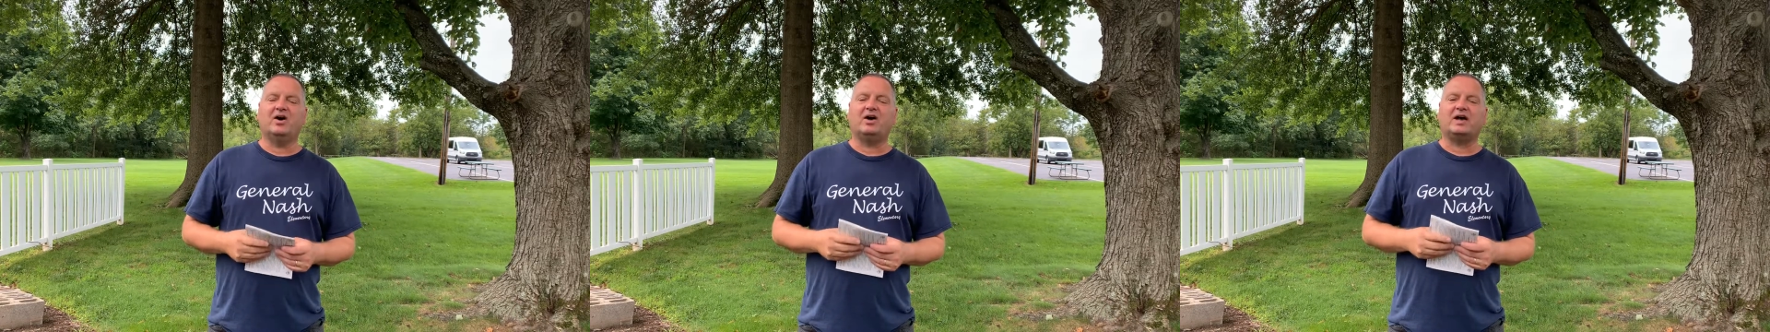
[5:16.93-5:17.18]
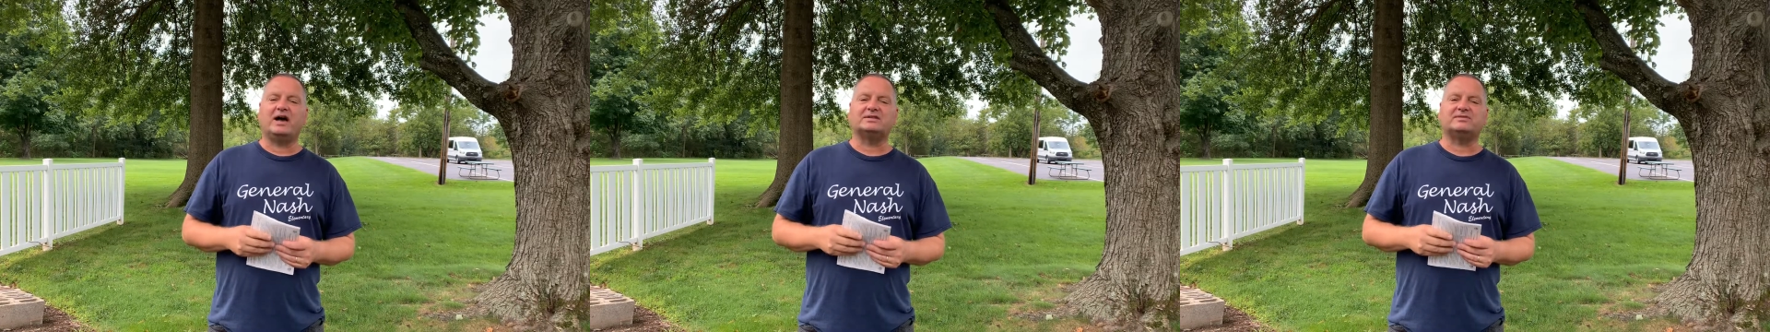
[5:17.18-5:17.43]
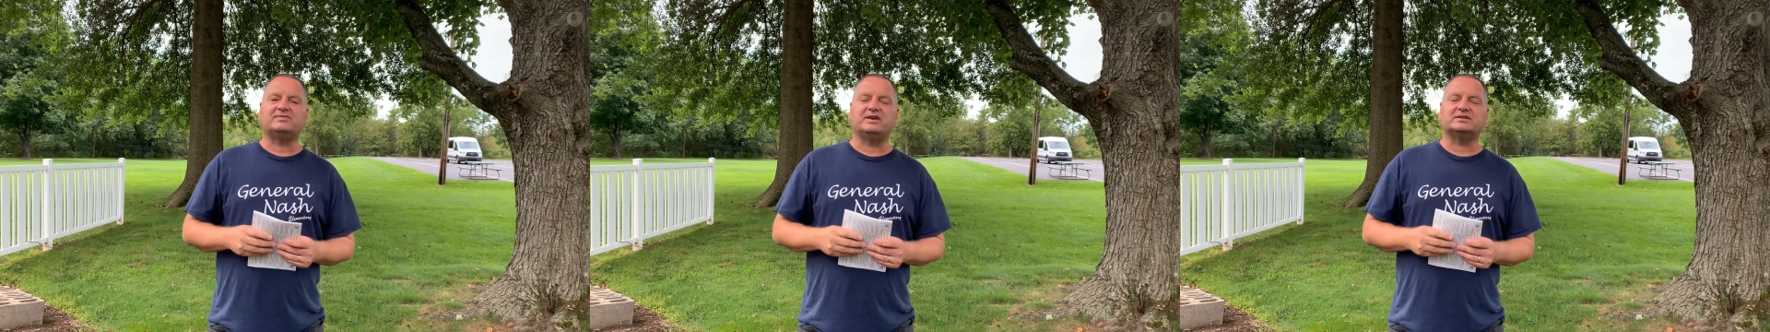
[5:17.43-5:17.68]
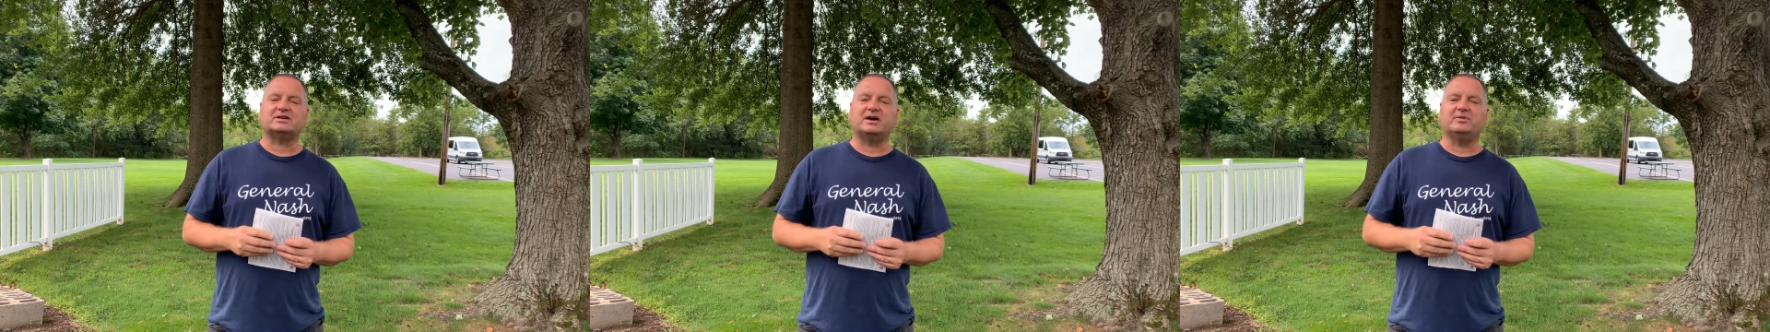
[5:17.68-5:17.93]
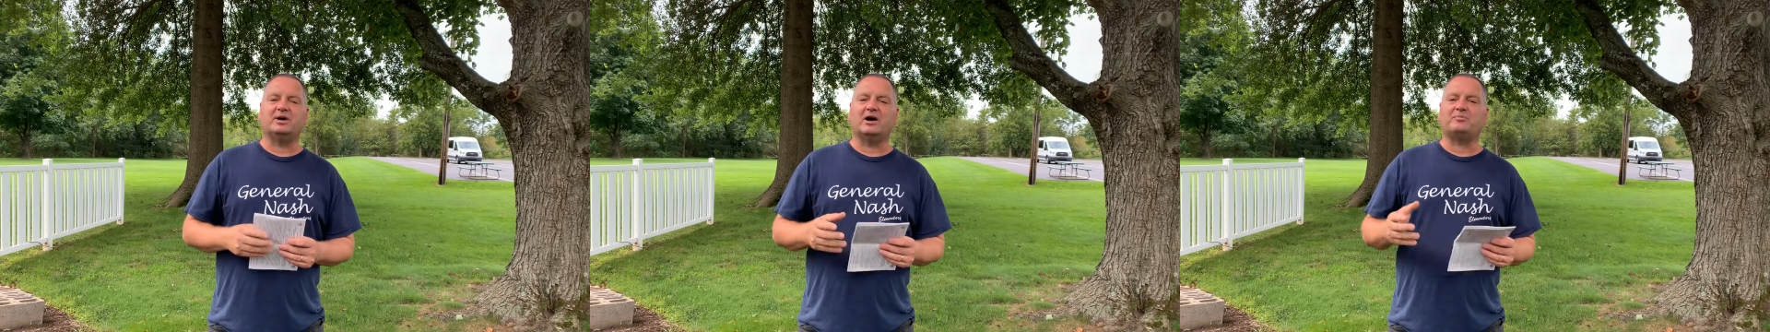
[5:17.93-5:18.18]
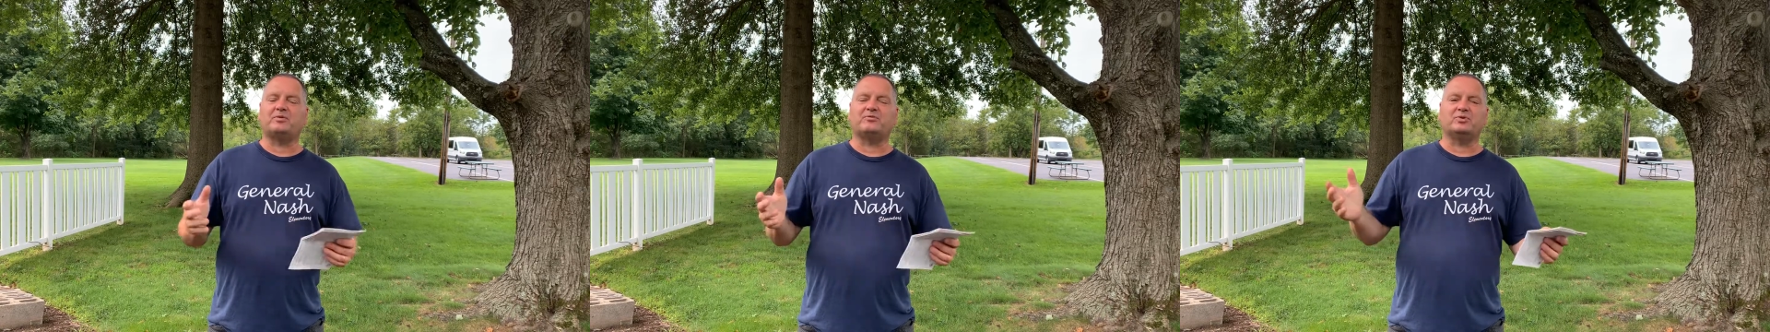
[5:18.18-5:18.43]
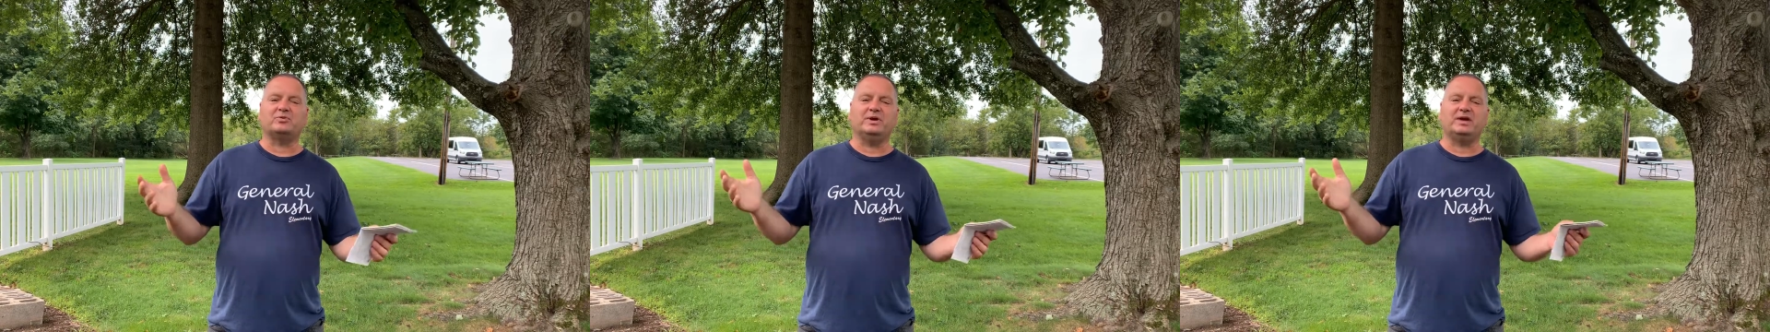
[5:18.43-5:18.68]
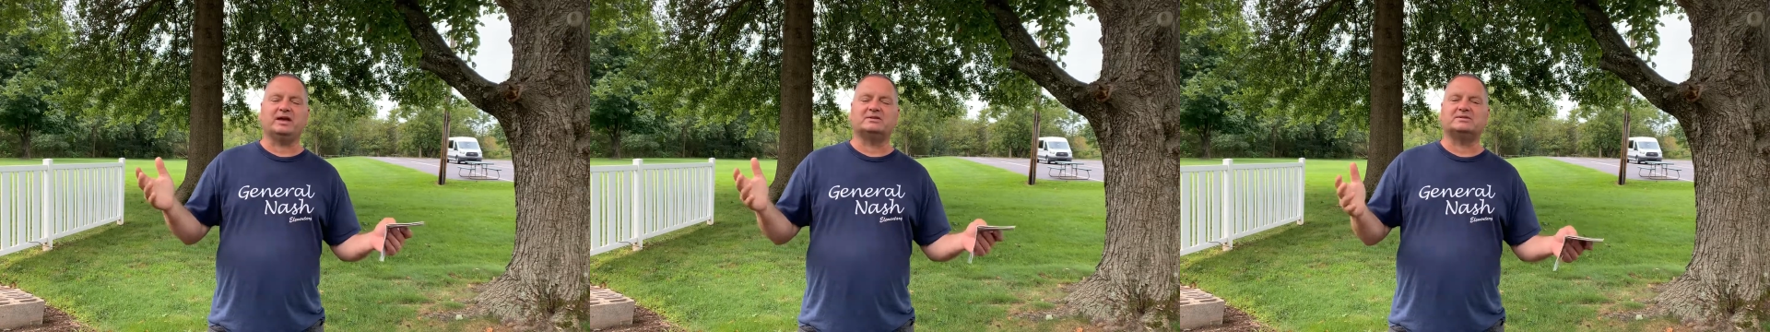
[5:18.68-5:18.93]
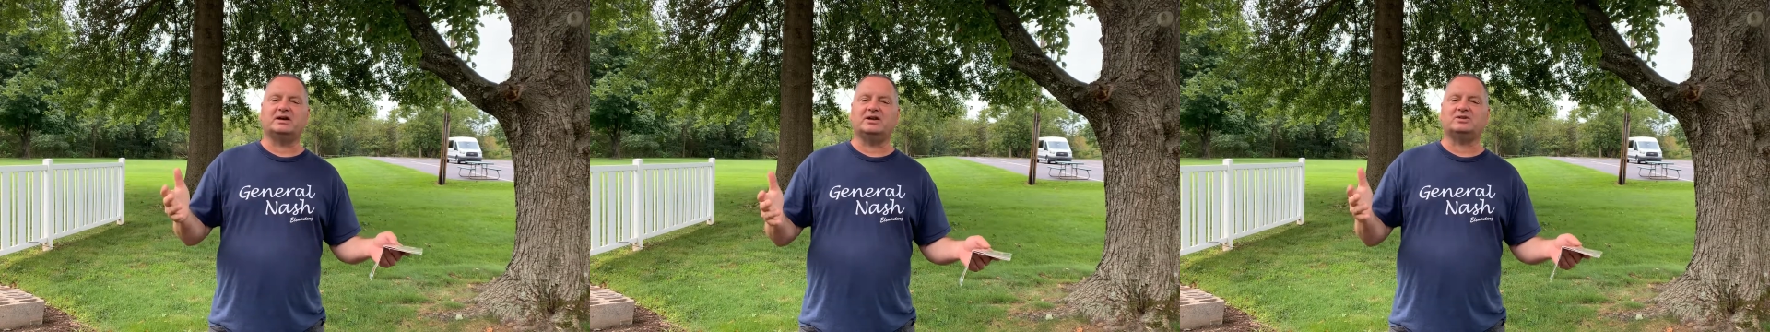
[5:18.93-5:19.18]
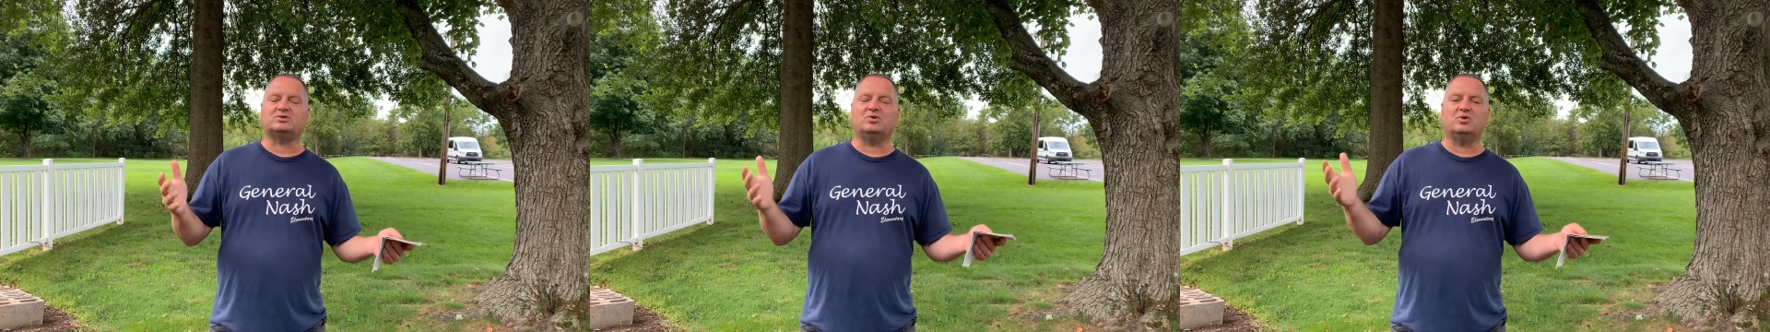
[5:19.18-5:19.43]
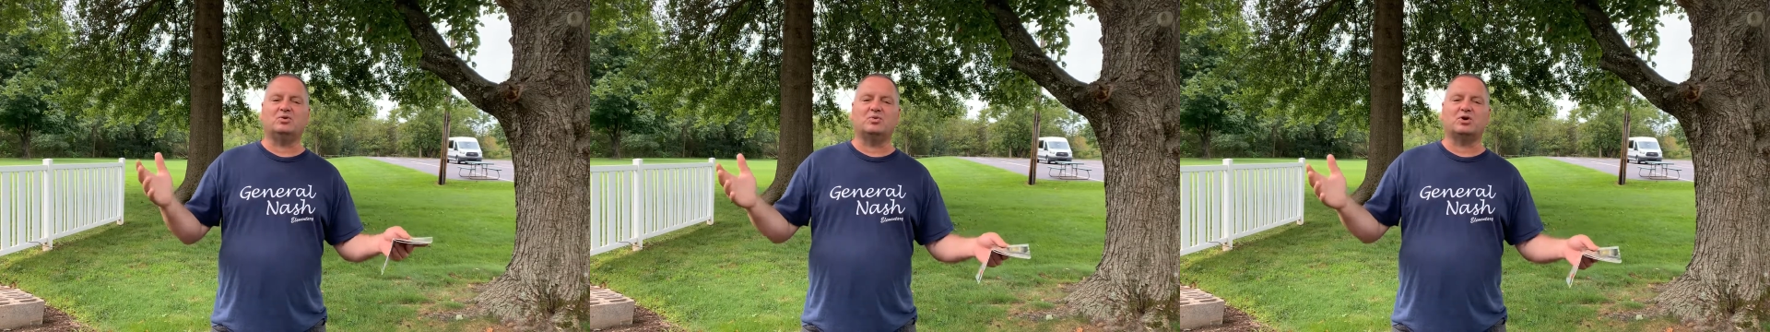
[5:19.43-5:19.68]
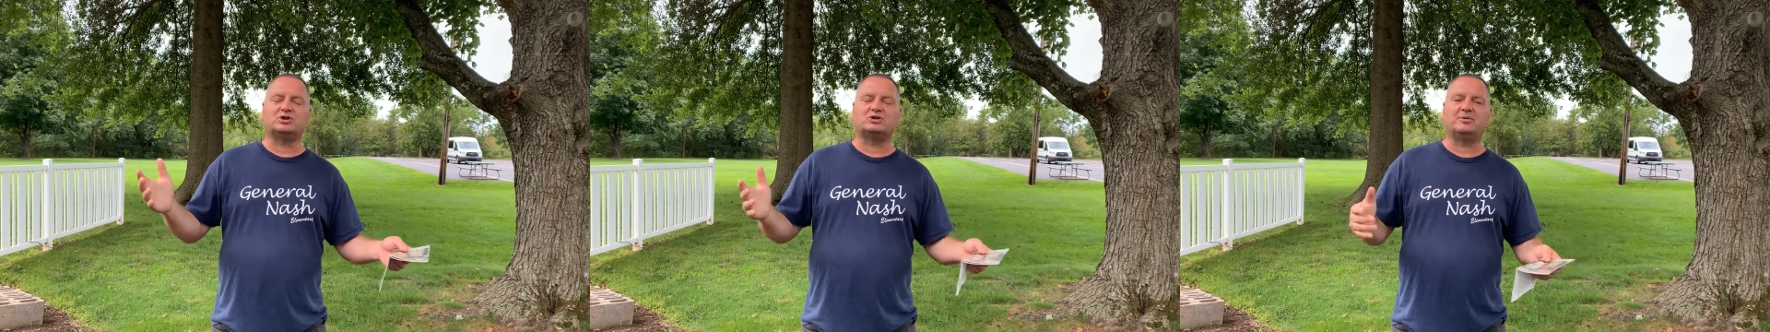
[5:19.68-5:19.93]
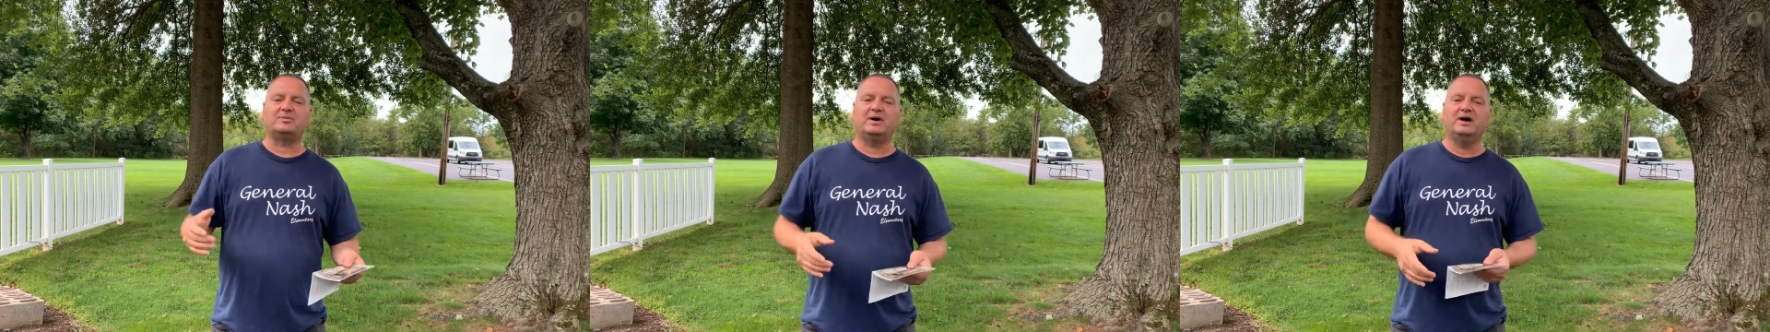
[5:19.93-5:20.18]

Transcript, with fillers: all kinds of things coming up over the weekend, Sunday school, worship.